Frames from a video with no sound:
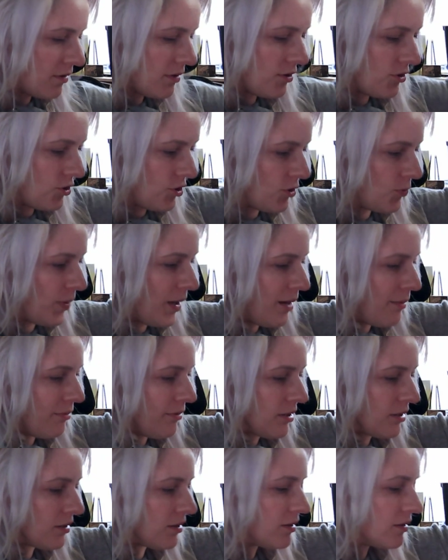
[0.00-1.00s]
is just
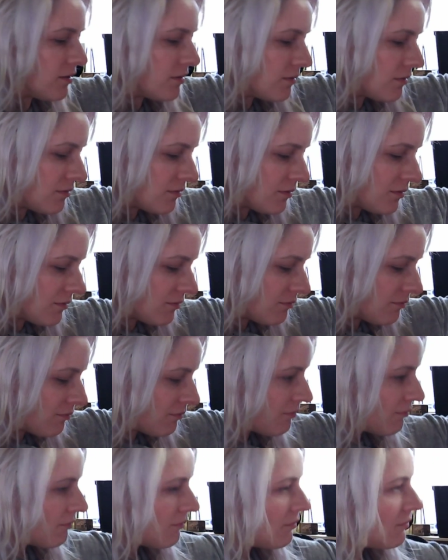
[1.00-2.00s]
paper.
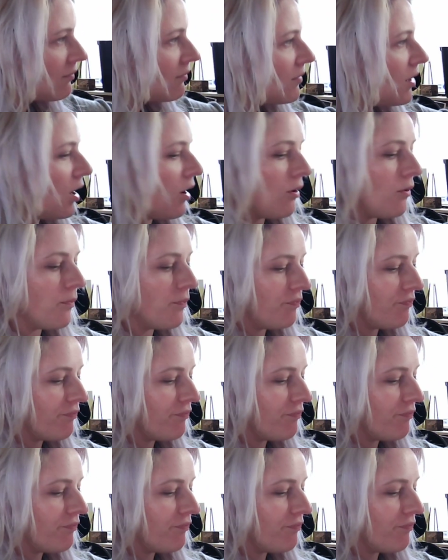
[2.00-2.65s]
Oh,